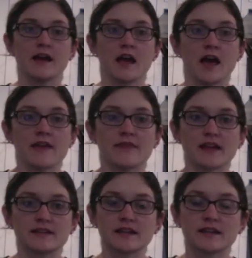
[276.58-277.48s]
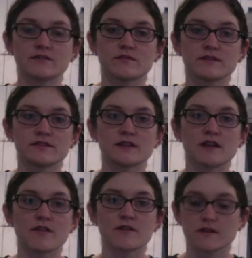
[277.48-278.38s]
And that's it. So this is
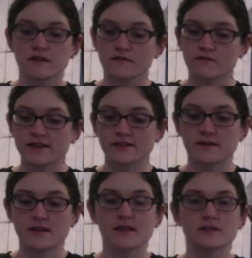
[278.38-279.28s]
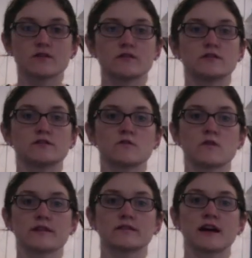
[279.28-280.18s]
another recipe that's good to store
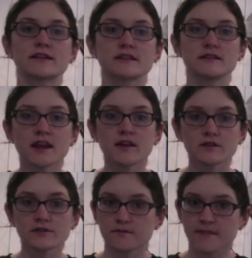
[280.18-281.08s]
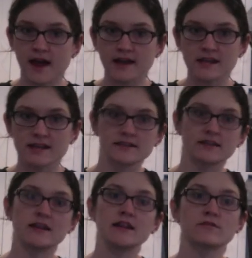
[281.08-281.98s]
in glass containers or baggies and
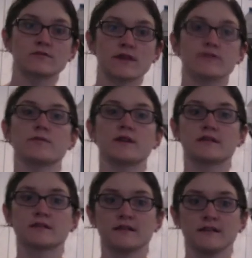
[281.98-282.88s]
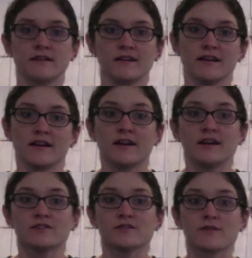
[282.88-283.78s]
eat it throughout the week.
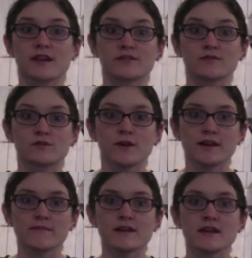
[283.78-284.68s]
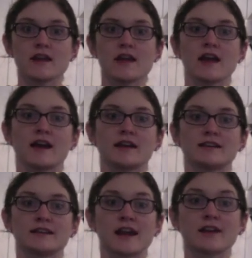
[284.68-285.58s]
So thanks for joining me, and
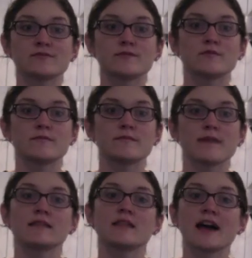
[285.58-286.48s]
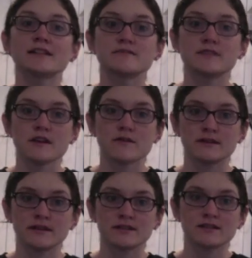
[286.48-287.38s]
next week will be my last video in
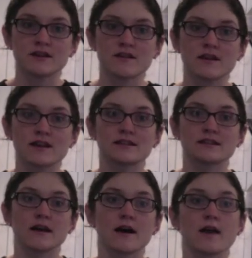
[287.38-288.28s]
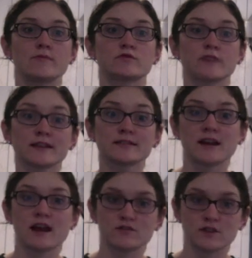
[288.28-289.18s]
this series, drinks and
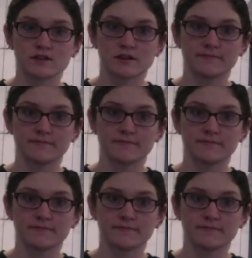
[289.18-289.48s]
hydration.